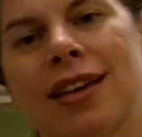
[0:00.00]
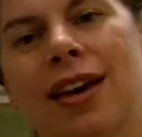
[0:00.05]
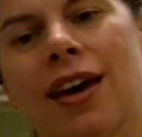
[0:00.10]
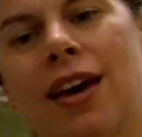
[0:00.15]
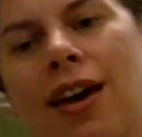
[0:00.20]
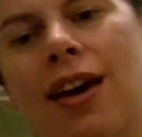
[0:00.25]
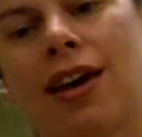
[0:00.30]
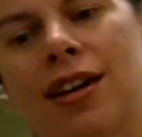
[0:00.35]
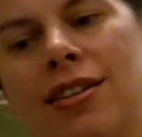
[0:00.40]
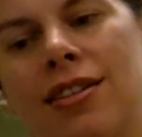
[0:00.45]

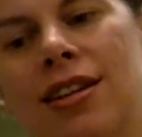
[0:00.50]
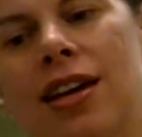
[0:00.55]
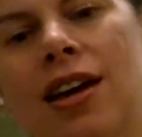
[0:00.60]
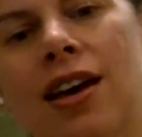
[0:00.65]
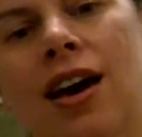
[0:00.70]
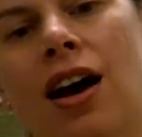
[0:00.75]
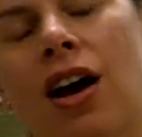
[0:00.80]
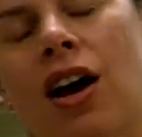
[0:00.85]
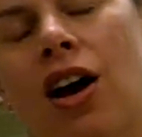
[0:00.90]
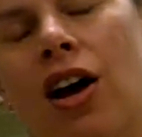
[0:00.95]
And
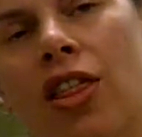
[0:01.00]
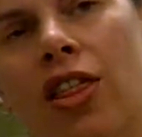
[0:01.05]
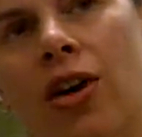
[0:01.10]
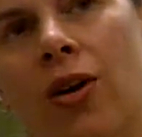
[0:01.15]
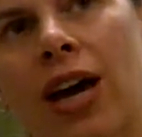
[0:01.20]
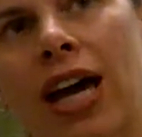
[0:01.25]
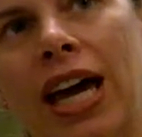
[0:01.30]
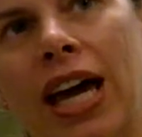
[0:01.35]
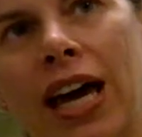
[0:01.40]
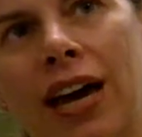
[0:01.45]
although I
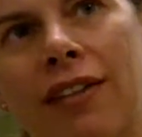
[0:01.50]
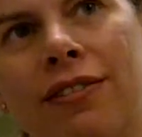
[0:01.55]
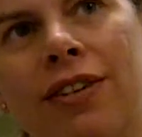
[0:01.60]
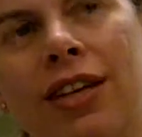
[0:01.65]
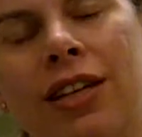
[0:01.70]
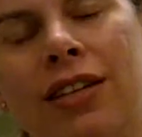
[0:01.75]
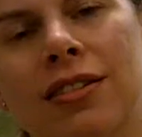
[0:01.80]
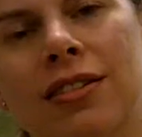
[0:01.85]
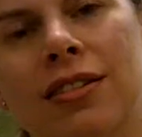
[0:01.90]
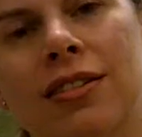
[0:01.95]

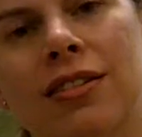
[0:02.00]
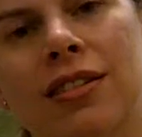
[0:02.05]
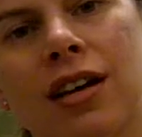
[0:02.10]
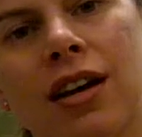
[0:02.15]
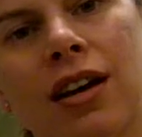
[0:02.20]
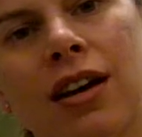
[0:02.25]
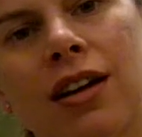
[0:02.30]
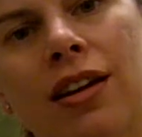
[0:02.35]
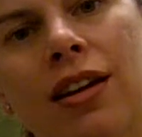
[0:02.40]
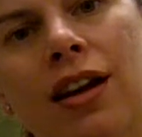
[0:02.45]
haven't
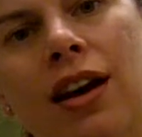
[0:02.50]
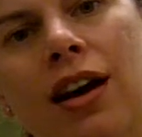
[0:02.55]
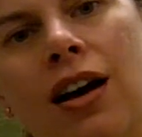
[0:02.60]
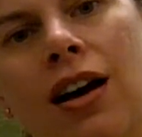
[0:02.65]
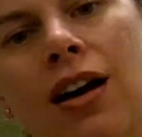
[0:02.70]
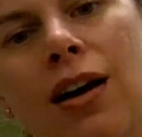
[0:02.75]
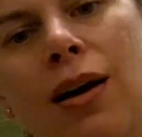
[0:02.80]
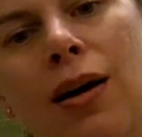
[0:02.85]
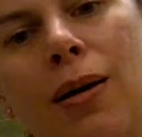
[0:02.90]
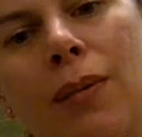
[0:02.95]
done
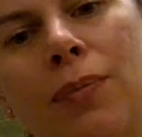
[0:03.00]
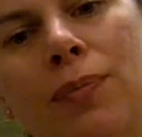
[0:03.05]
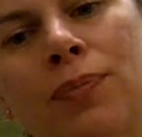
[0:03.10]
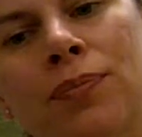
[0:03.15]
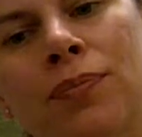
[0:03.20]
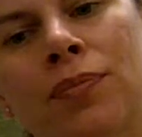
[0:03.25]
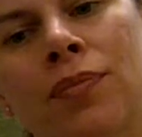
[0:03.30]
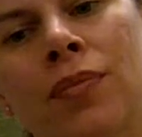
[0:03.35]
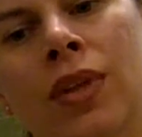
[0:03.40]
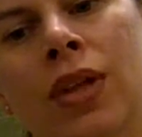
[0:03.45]

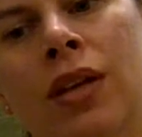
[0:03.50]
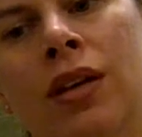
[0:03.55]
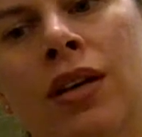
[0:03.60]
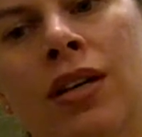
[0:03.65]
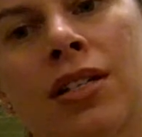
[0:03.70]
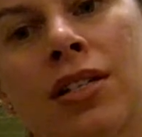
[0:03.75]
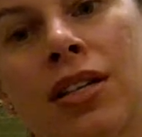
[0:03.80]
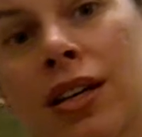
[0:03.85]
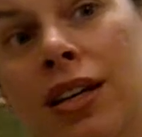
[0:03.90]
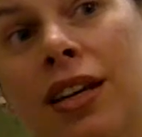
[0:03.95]
a
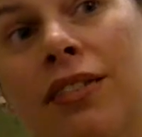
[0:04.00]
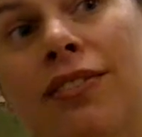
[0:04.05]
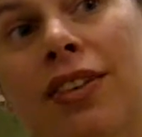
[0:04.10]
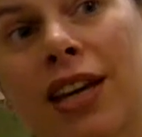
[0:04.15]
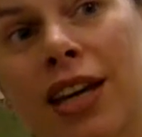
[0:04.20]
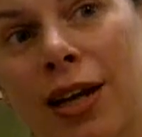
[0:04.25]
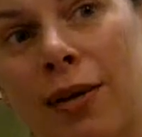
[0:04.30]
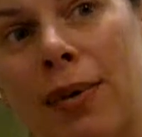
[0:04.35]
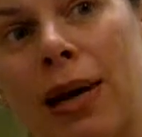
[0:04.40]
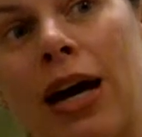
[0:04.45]

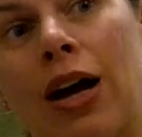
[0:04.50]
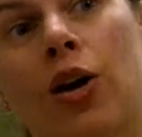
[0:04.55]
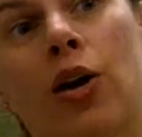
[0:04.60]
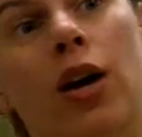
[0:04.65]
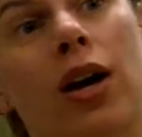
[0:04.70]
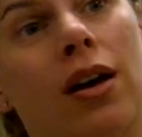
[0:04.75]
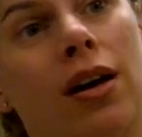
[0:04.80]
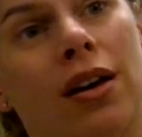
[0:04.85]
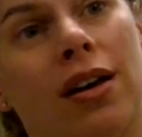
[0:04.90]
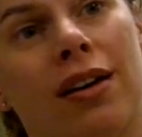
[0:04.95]
significant amount
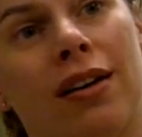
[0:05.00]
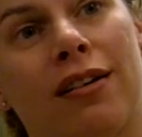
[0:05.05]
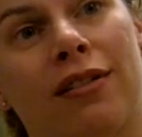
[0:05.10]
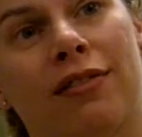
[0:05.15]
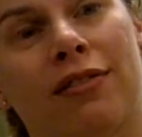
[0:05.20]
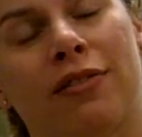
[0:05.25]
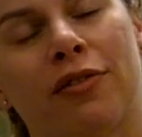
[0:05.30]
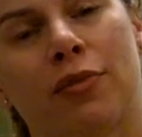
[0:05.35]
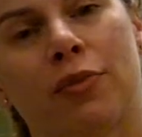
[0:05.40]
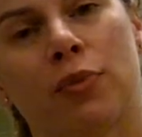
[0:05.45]
of
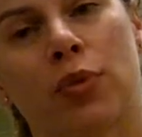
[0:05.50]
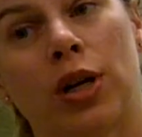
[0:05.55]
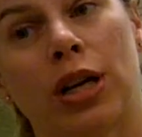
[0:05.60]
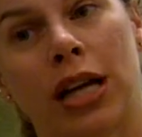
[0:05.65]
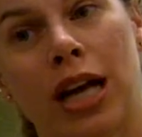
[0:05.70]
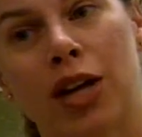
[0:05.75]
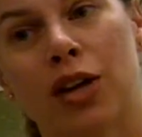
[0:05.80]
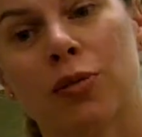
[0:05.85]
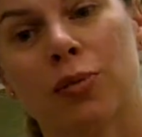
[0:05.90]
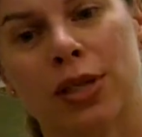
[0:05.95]

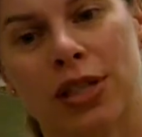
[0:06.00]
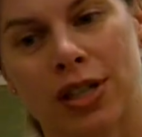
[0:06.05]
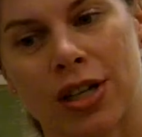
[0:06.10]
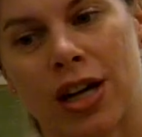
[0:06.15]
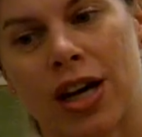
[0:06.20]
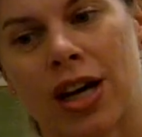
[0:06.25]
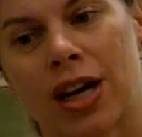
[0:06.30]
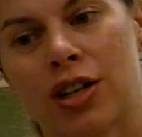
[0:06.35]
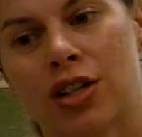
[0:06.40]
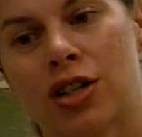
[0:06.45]
prenatal
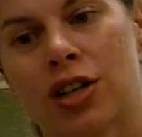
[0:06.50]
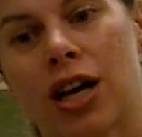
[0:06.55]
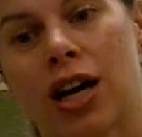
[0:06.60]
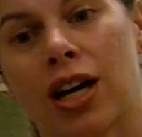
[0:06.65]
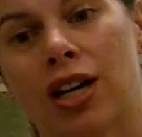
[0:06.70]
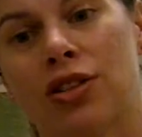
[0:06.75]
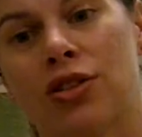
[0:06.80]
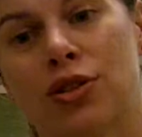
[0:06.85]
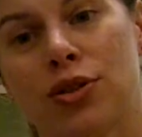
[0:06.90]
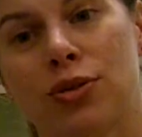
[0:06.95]
massage, I
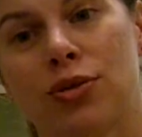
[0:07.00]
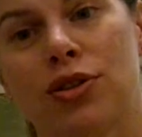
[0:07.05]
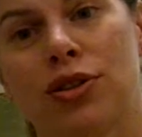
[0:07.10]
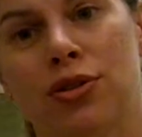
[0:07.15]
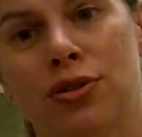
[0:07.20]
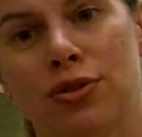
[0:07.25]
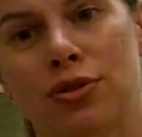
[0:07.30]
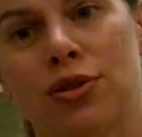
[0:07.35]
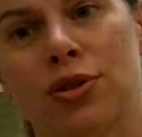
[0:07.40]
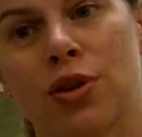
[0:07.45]
do
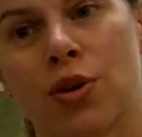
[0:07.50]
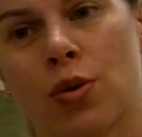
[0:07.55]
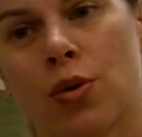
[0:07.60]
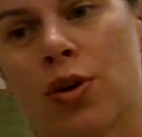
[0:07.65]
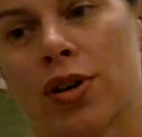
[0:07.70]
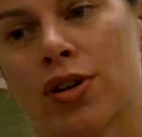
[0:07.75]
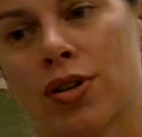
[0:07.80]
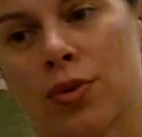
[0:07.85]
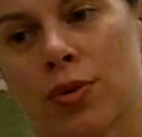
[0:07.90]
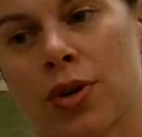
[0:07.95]
use the
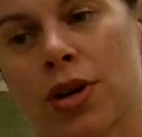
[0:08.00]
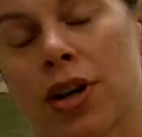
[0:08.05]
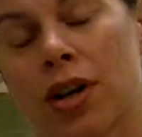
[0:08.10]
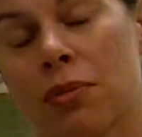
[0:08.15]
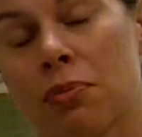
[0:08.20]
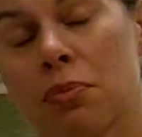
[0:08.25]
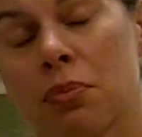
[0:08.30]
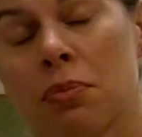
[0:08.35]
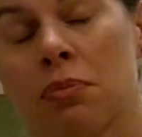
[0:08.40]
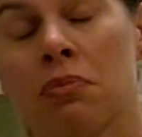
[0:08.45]
coursework
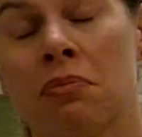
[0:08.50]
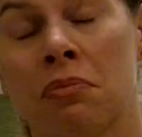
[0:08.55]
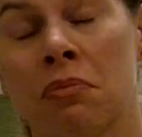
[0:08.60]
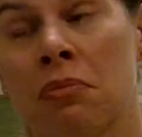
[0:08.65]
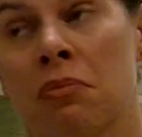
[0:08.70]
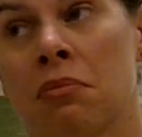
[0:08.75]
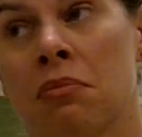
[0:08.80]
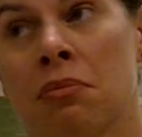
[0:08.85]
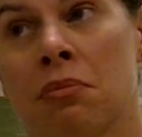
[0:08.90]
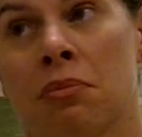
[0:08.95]

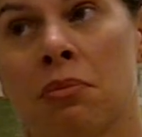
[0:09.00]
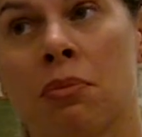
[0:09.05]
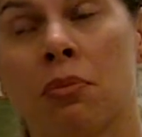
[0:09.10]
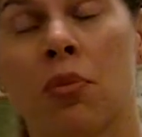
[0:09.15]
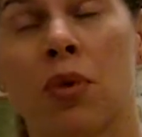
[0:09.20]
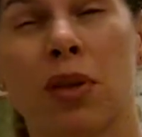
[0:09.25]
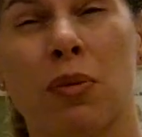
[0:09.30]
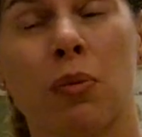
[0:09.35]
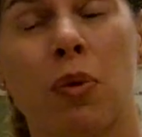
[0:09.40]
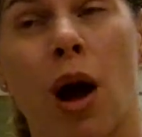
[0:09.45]

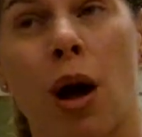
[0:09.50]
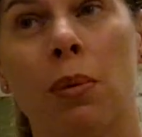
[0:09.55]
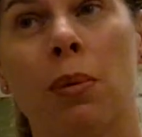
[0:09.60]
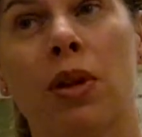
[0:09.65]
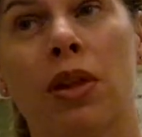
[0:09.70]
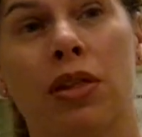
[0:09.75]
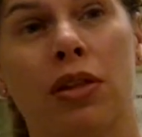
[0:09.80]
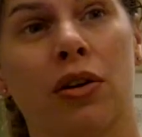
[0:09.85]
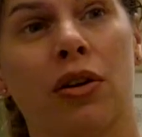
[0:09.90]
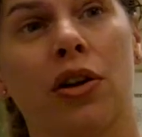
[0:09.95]
with probably
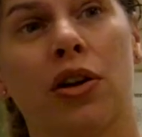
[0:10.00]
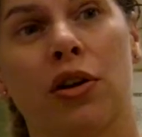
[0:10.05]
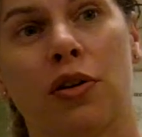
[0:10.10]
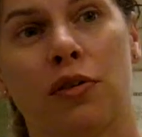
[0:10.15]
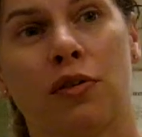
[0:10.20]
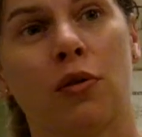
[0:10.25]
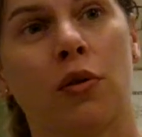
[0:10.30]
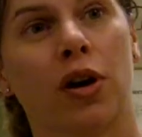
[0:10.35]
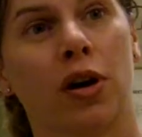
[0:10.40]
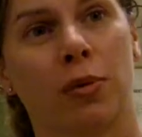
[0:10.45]
30 or
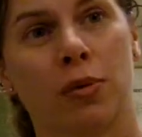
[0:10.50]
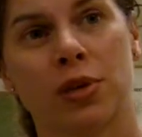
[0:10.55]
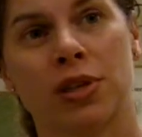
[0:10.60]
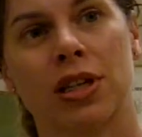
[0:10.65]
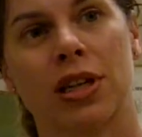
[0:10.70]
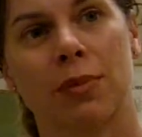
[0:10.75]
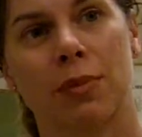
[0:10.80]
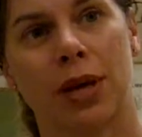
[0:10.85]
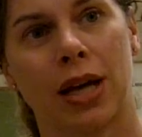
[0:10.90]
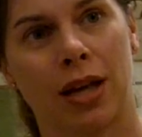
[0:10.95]
40%
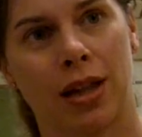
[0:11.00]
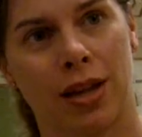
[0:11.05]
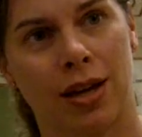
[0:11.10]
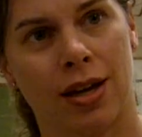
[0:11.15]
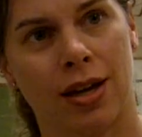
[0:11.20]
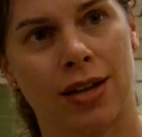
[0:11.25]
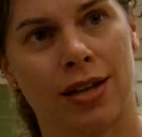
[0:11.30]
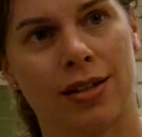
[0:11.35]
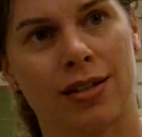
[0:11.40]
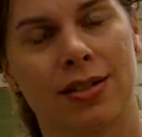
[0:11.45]
of my
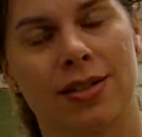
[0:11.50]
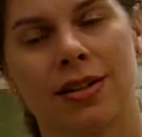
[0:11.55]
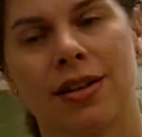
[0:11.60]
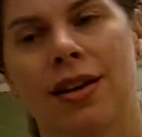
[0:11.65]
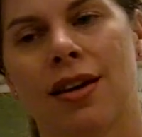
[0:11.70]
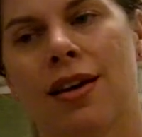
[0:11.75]
clients.